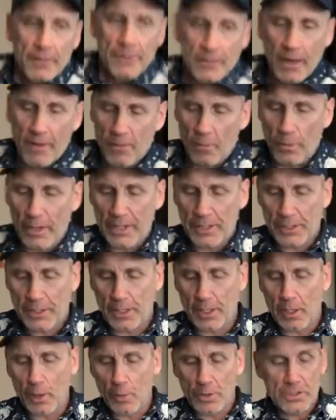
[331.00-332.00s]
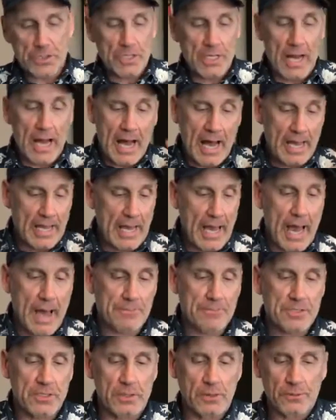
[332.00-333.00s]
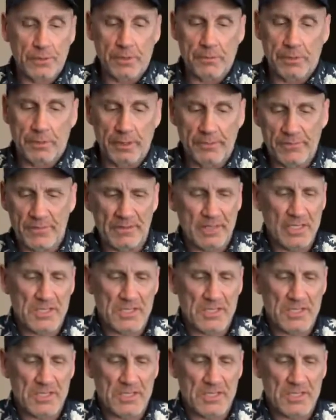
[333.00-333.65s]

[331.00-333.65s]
The other way to go, which I absolutely believe in,